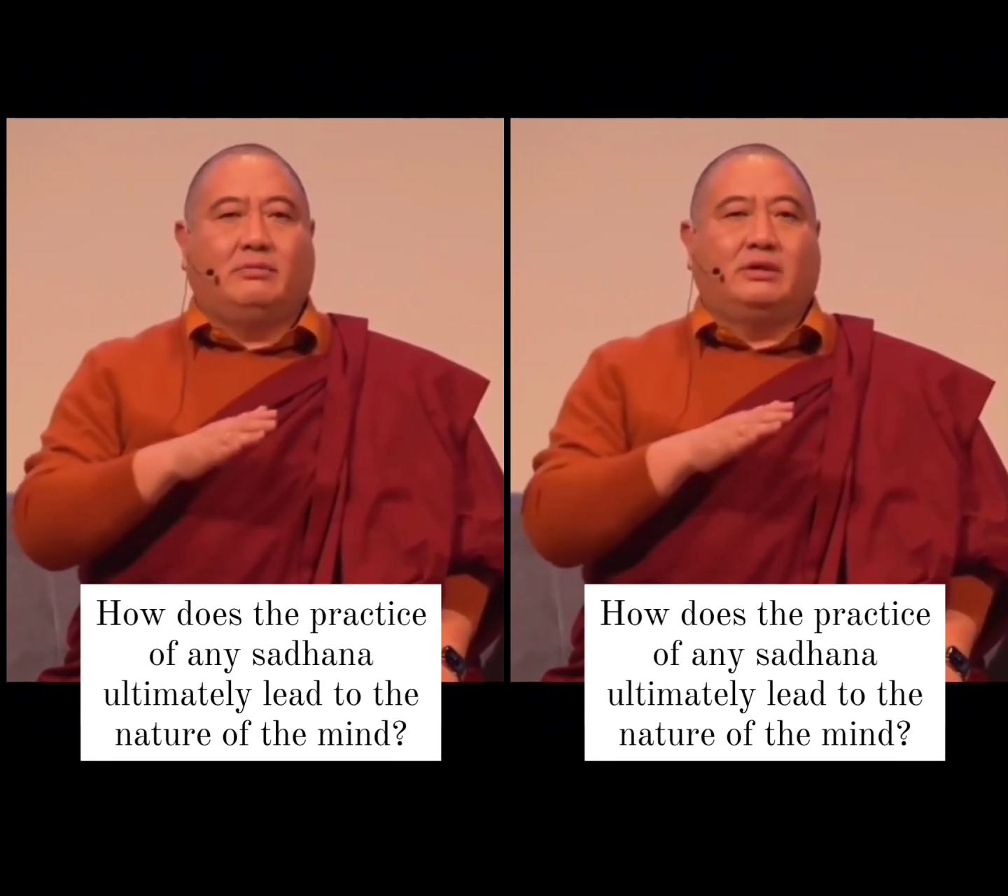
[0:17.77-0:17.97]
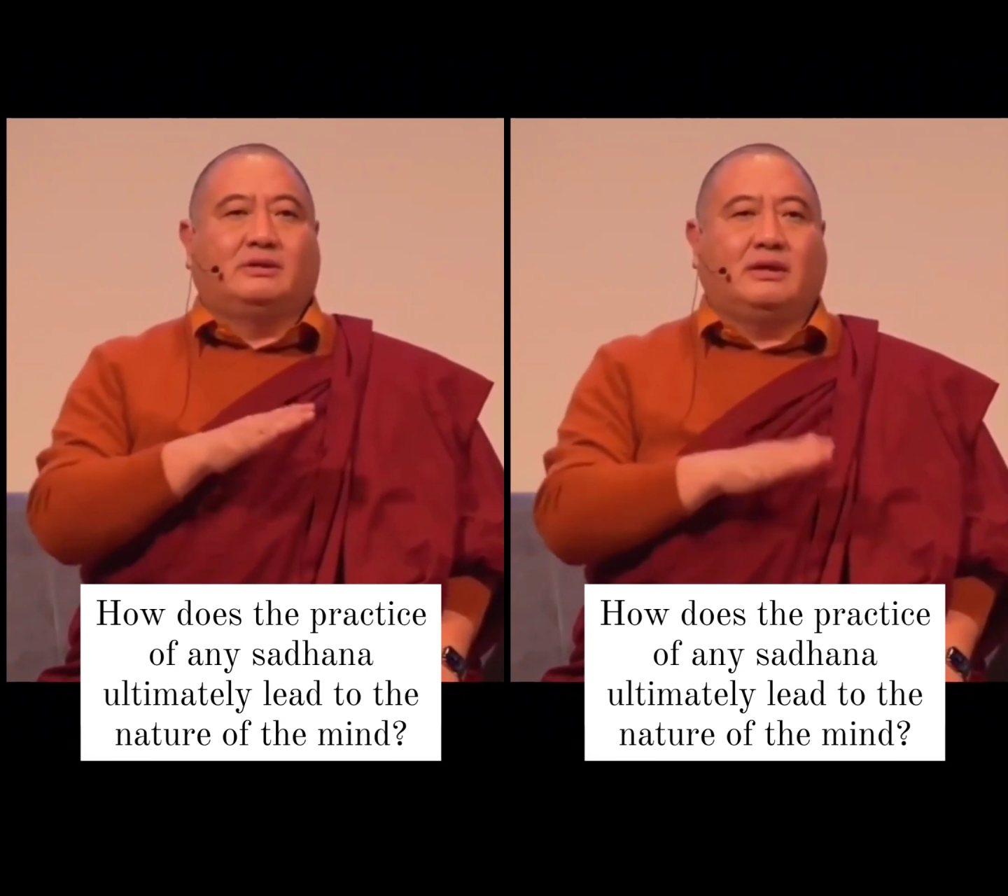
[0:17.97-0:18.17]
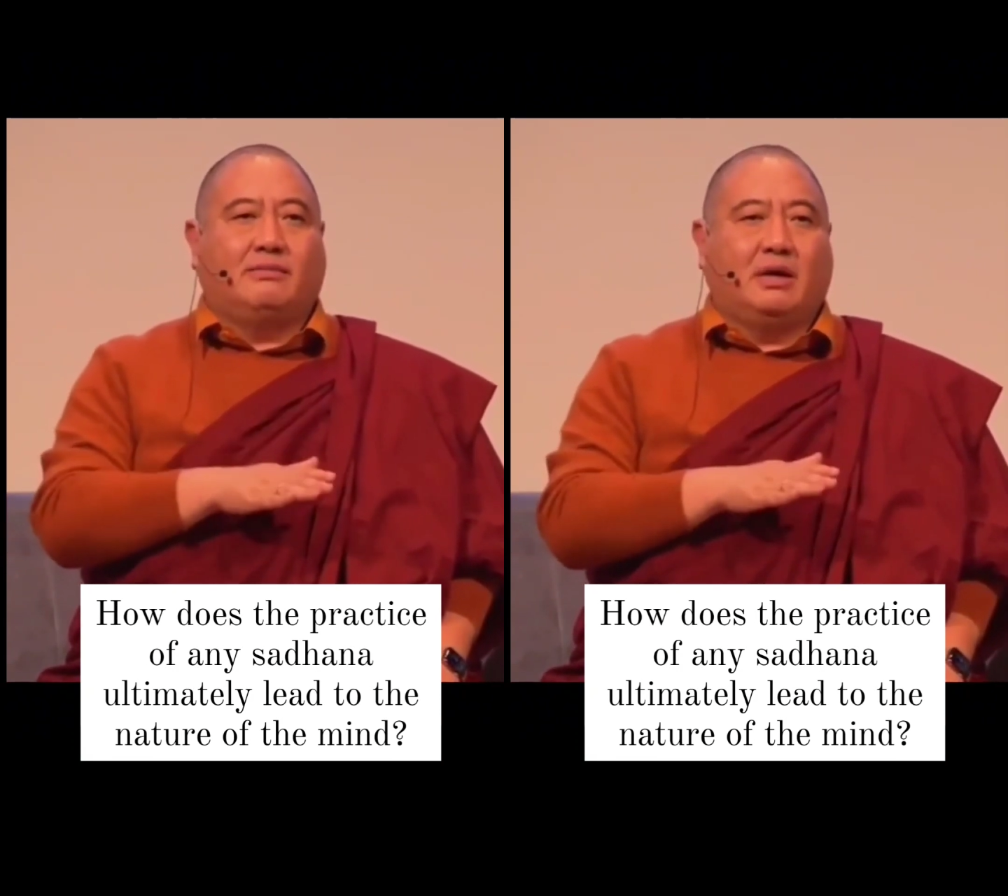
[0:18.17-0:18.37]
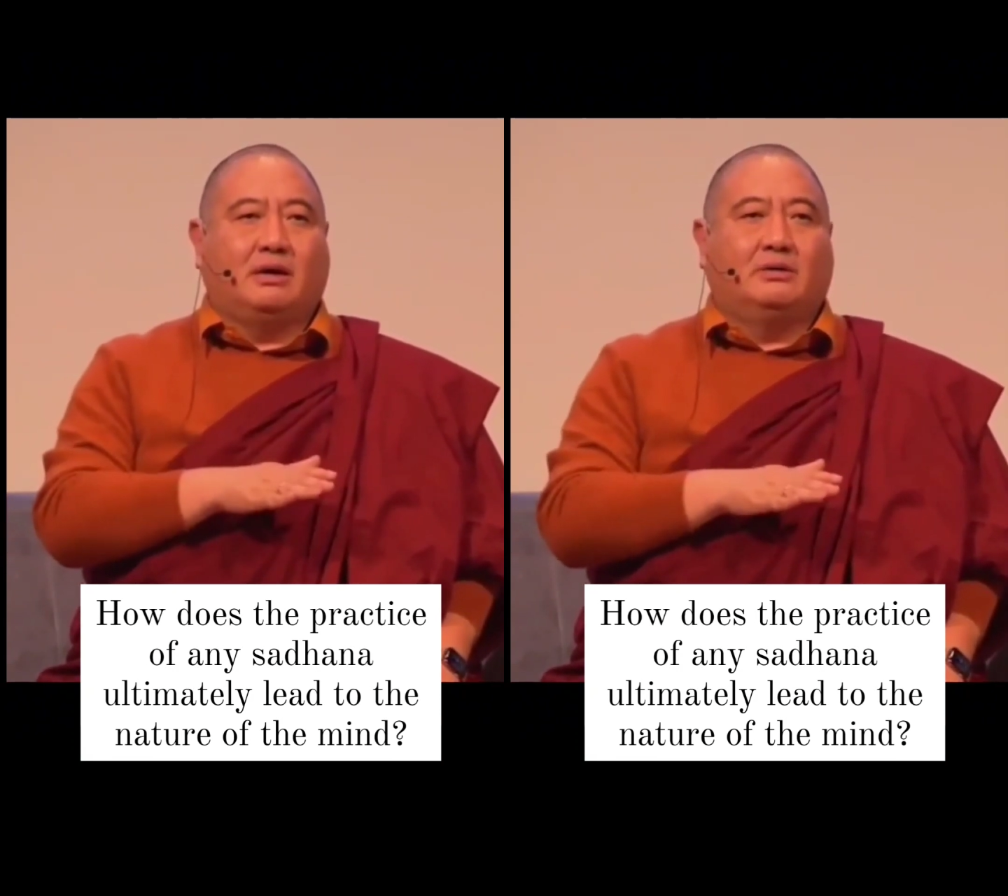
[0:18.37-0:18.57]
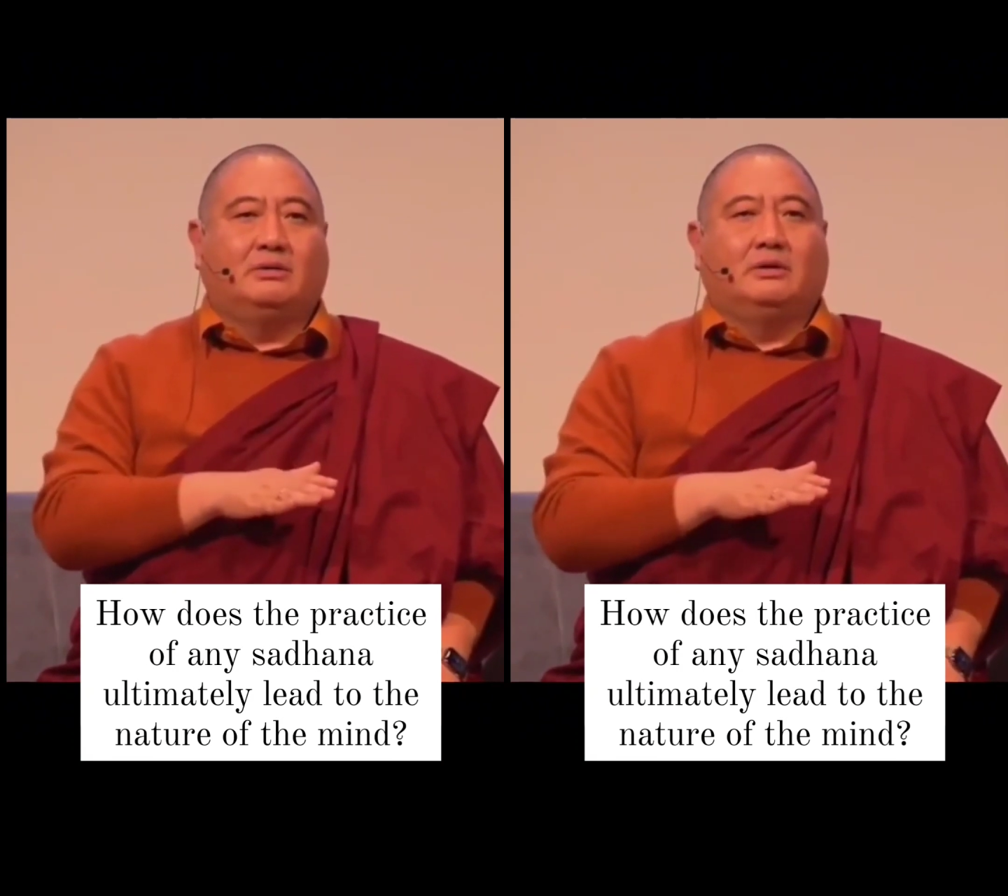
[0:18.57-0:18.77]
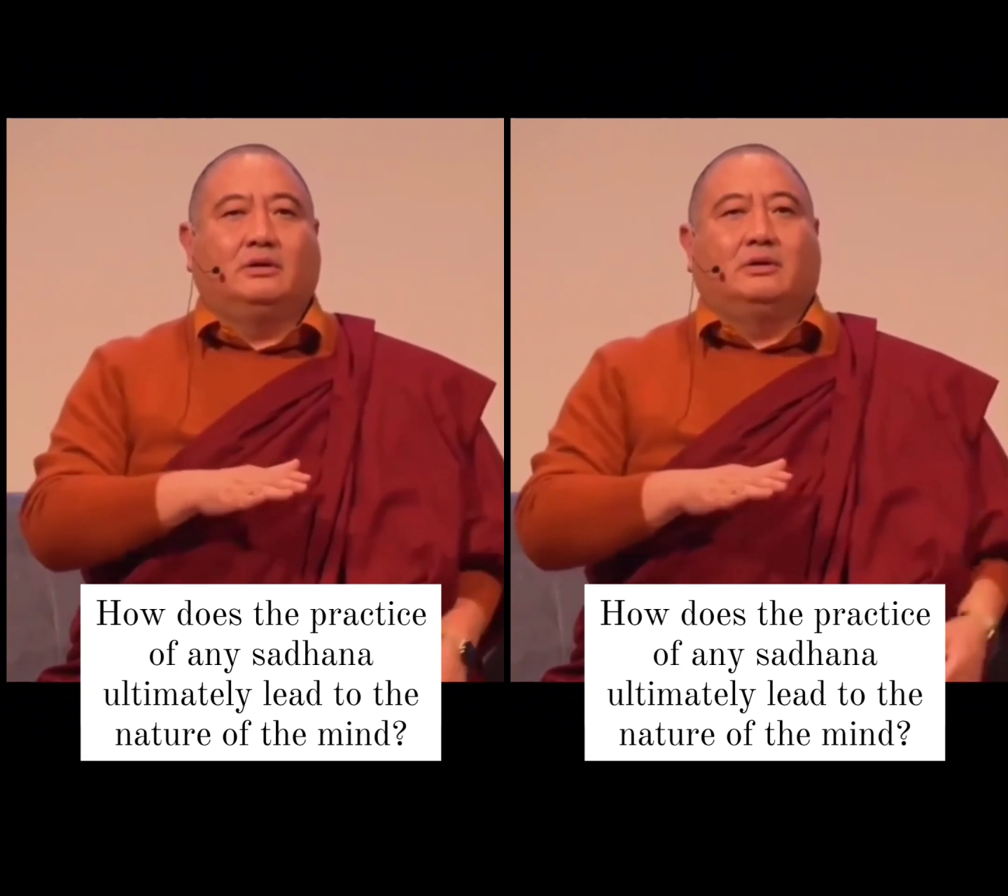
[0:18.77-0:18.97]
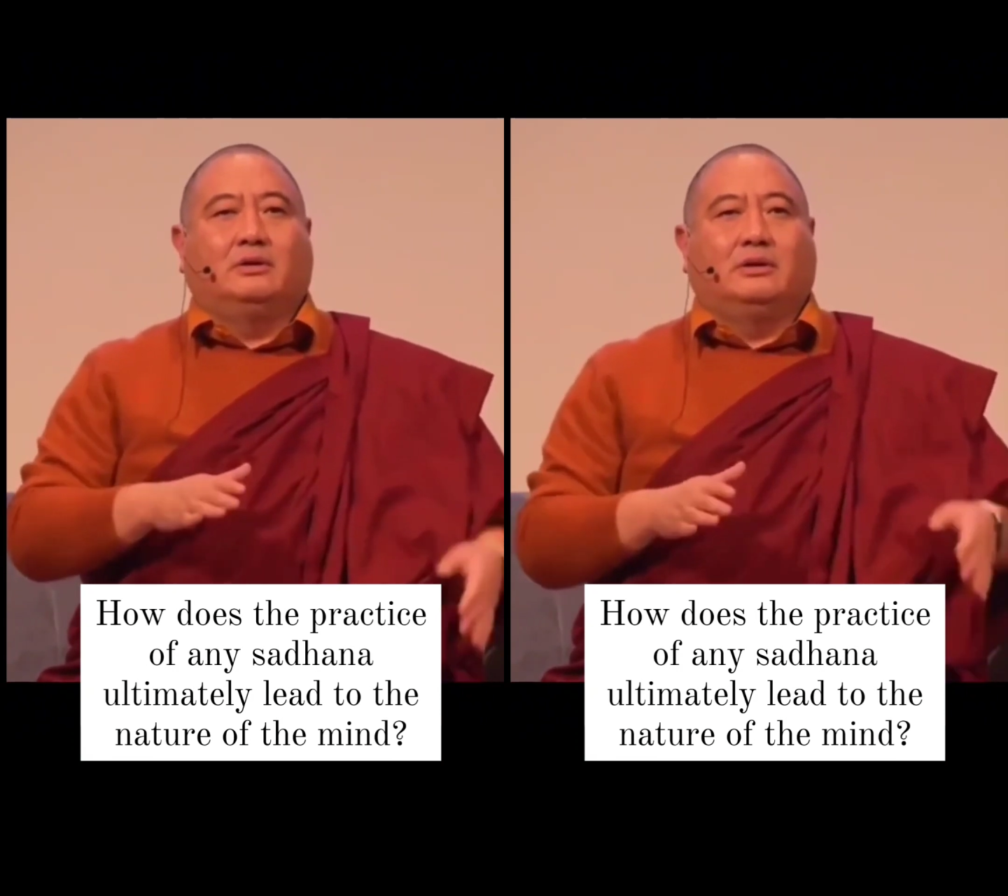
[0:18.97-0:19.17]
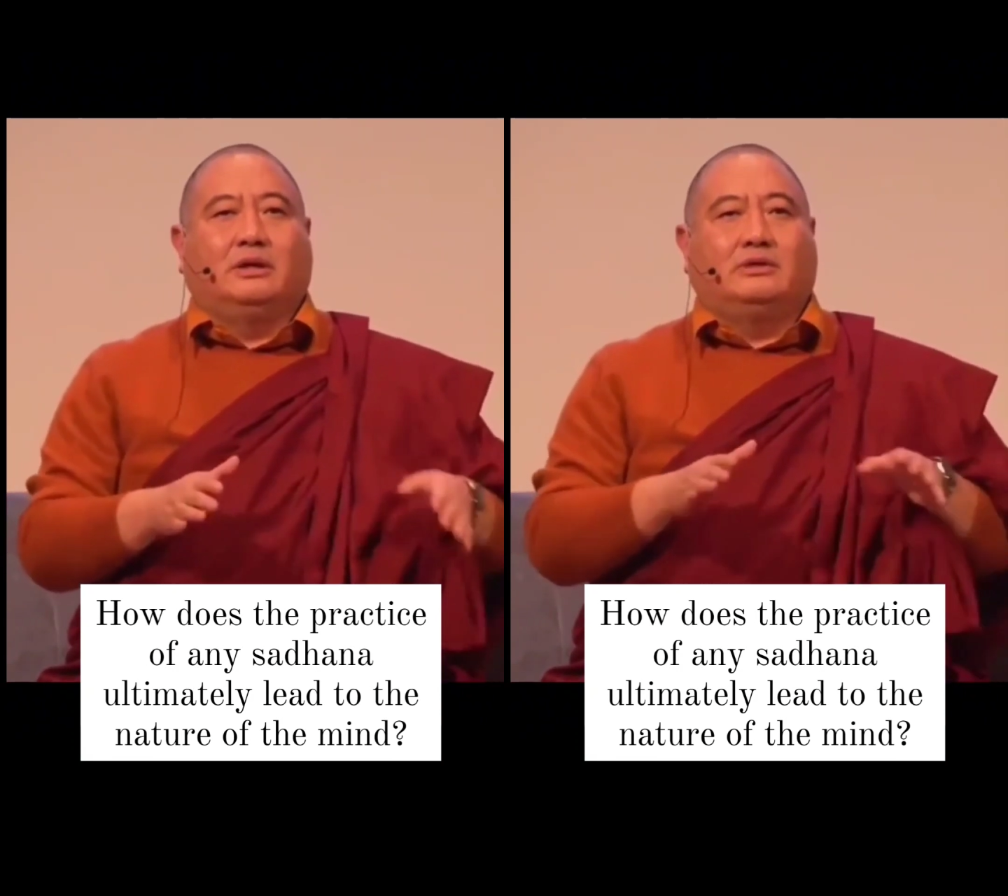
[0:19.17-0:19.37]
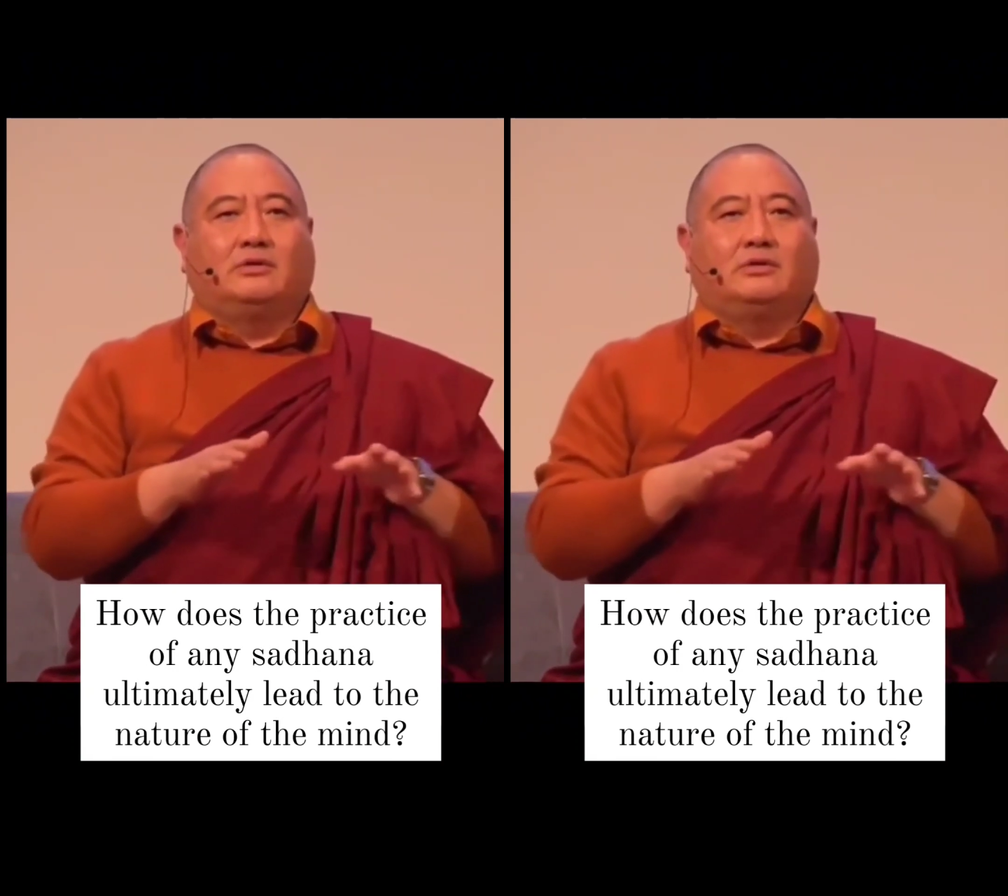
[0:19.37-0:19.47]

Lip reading: but somehow there